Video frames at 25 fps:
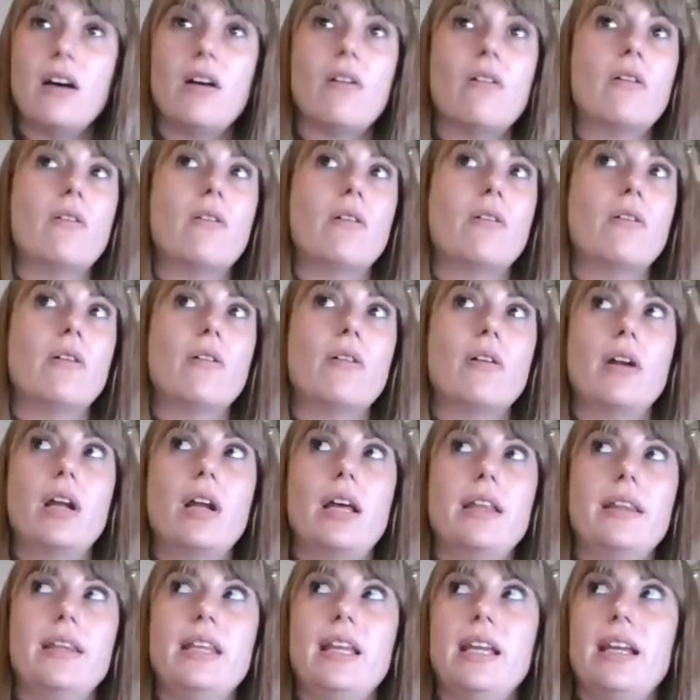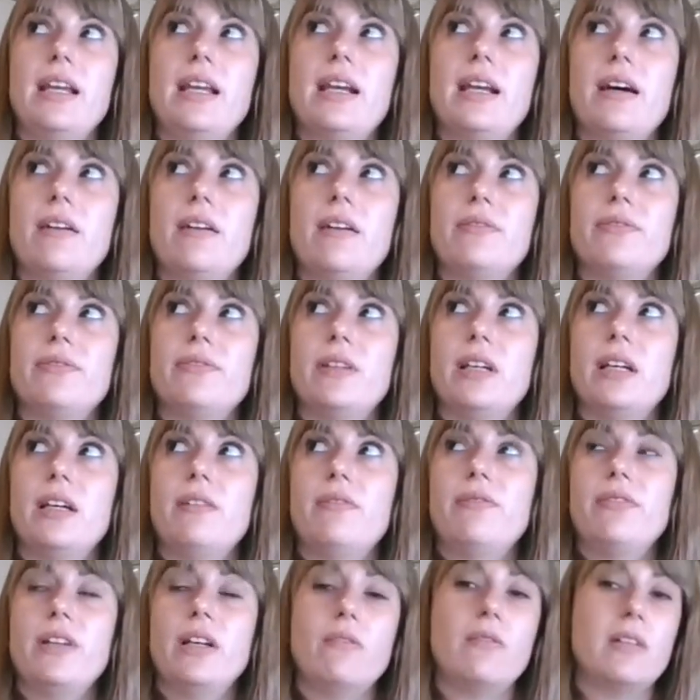or they have
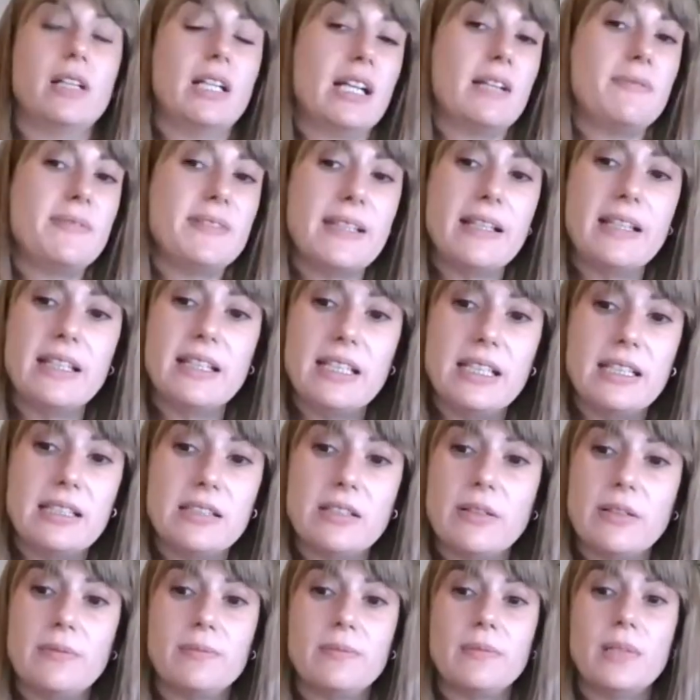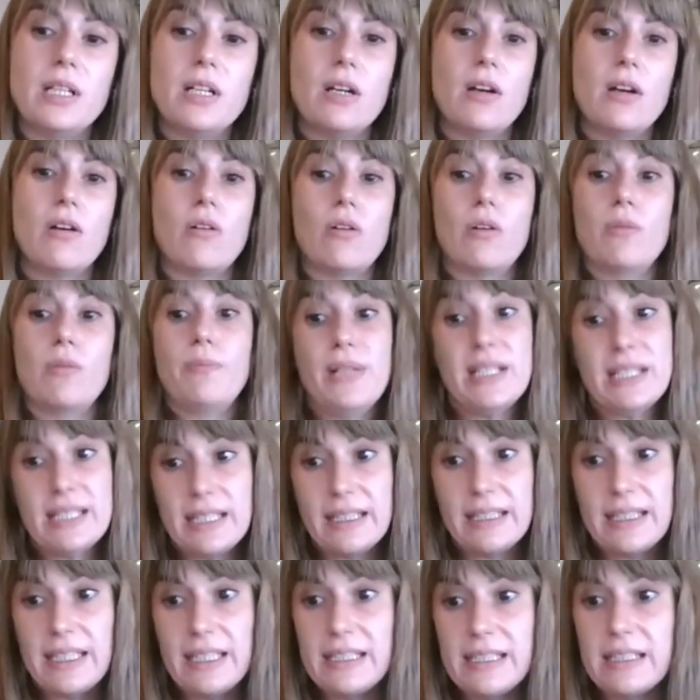frequent absenteeism or
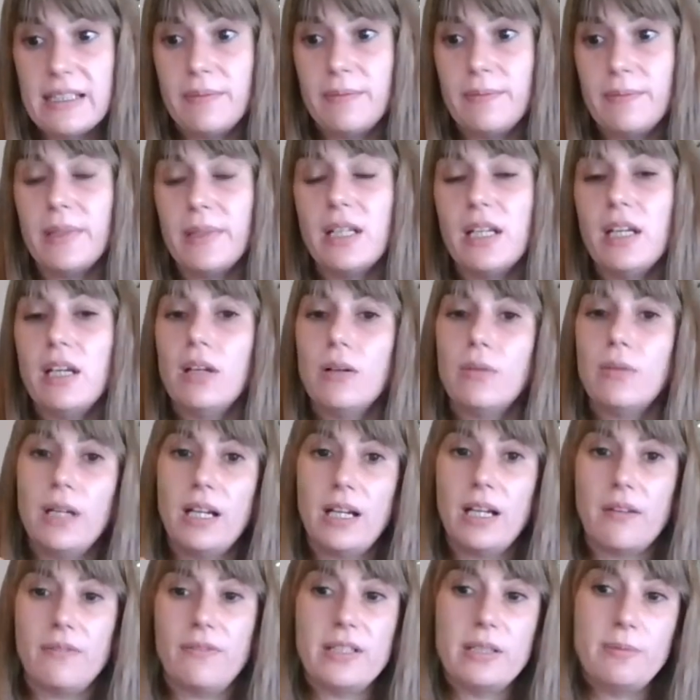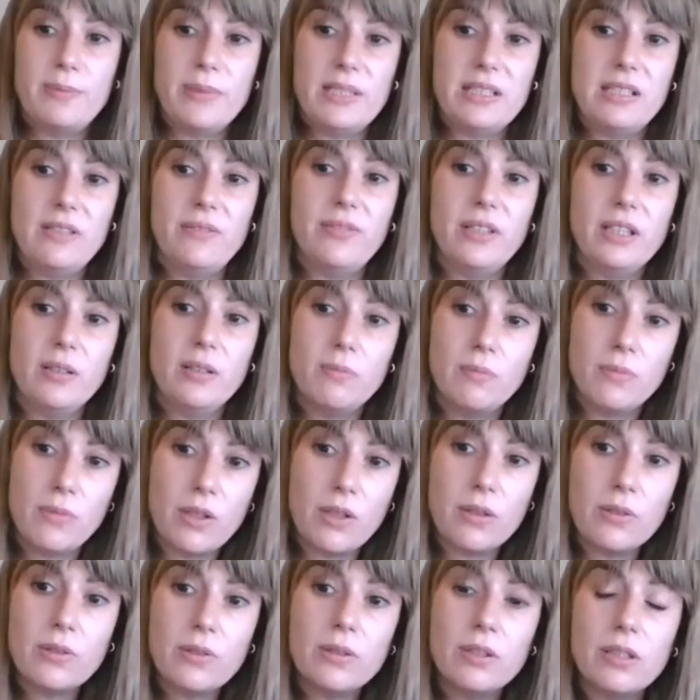presenteeism, we have a specific
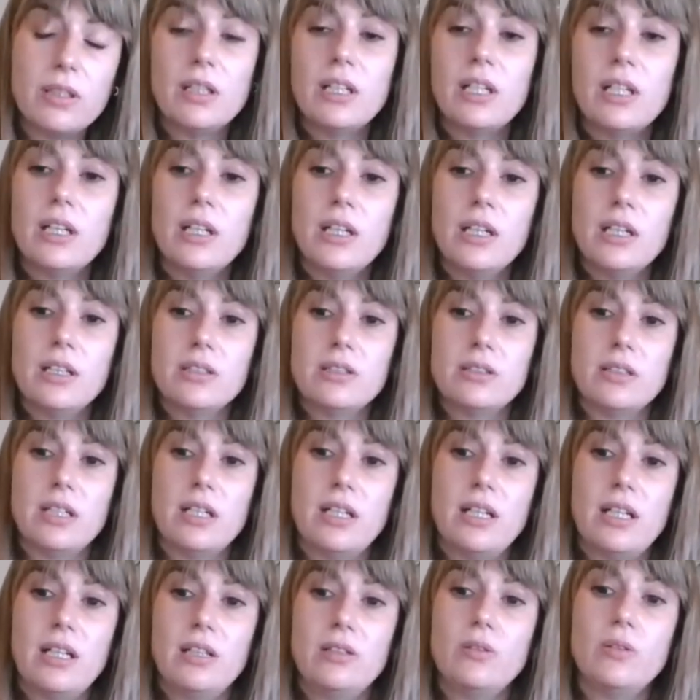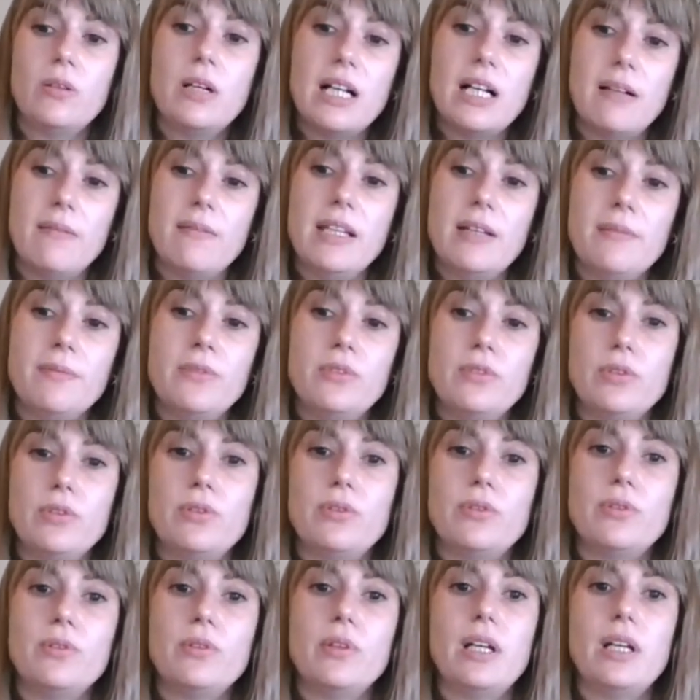module to help them
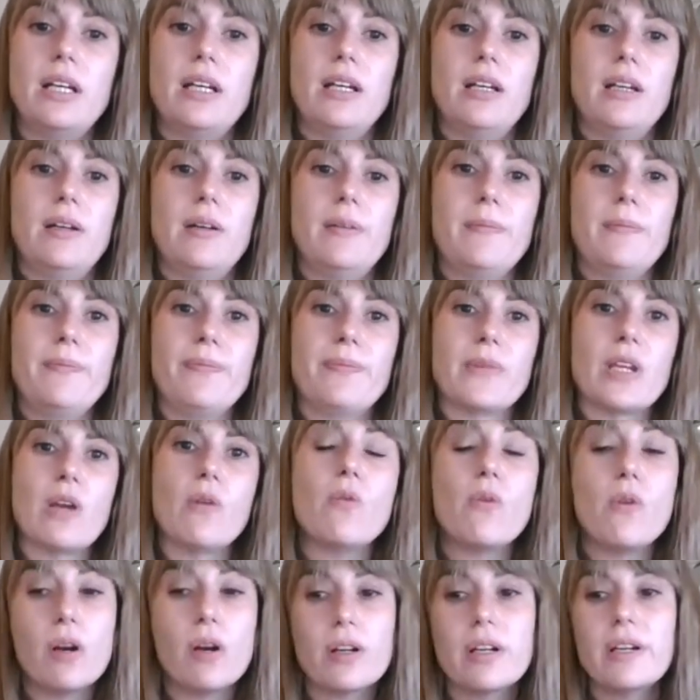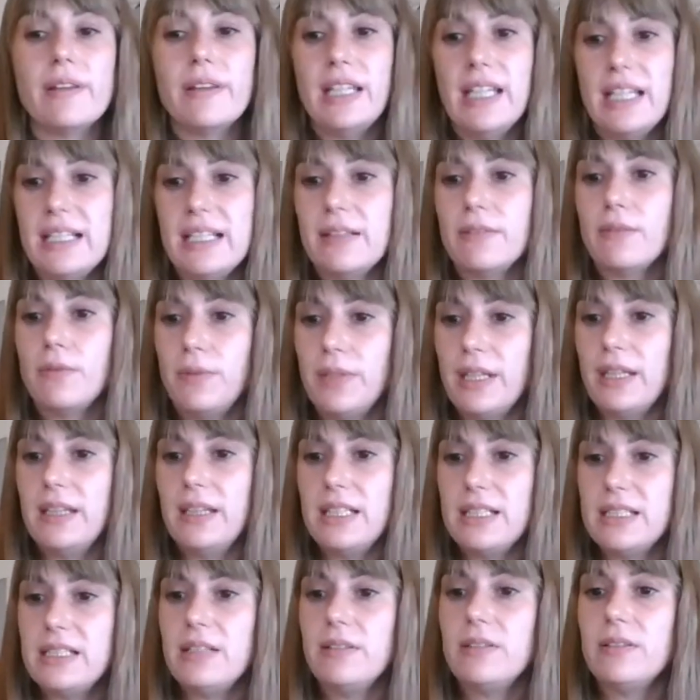to work with
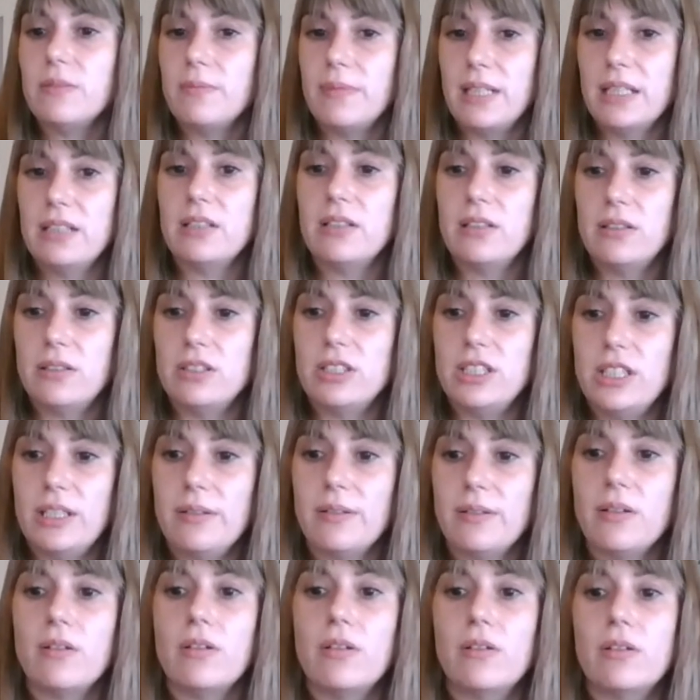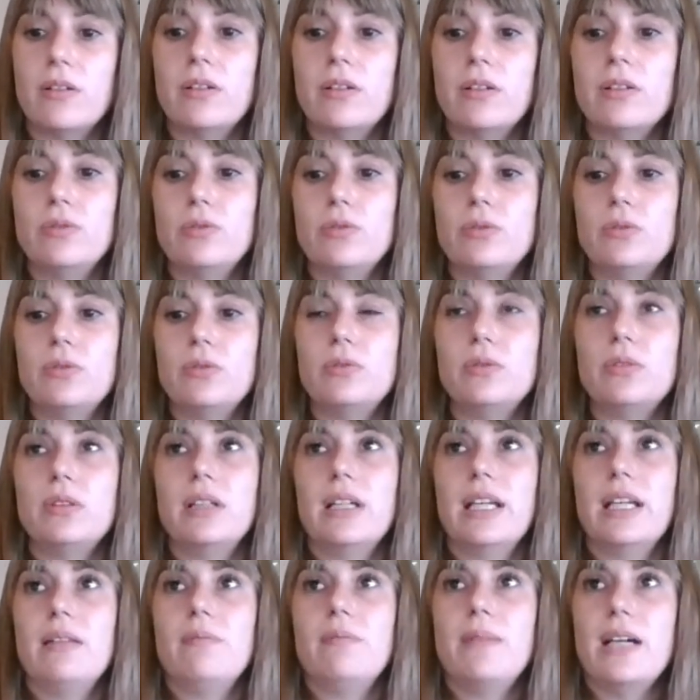this symptomatology or to
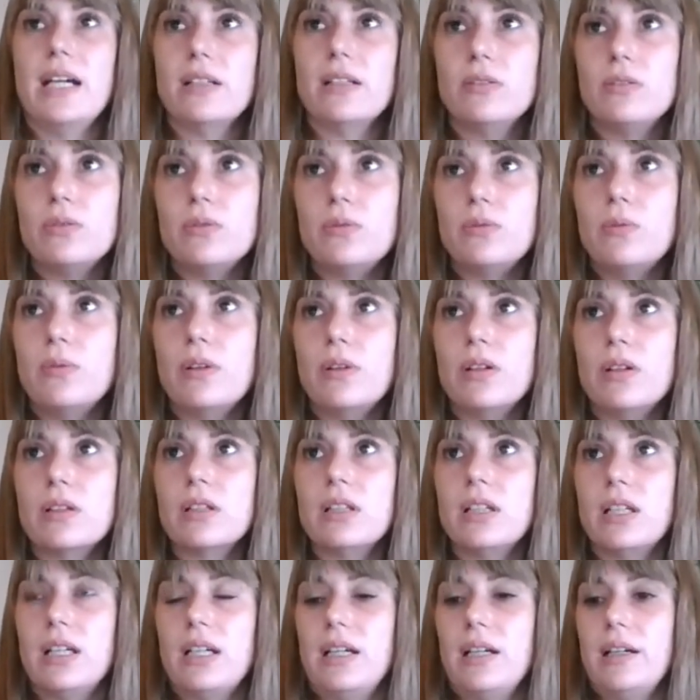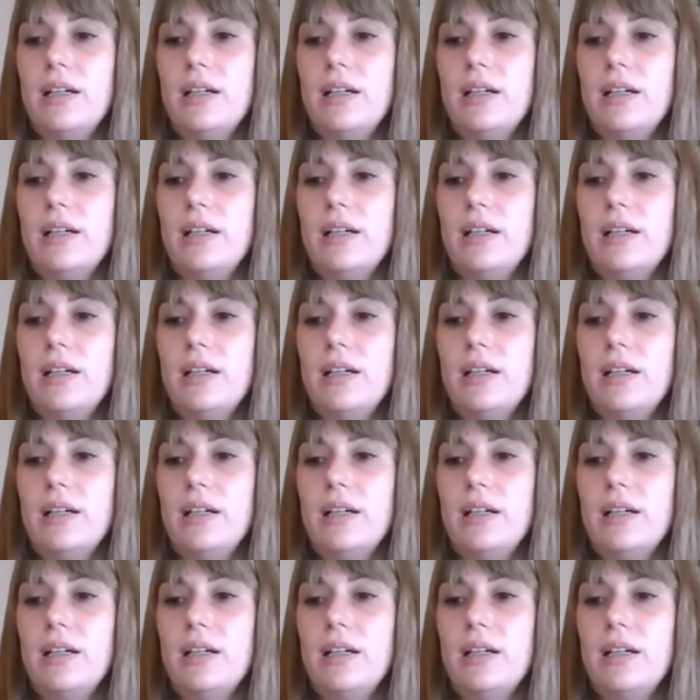get back to work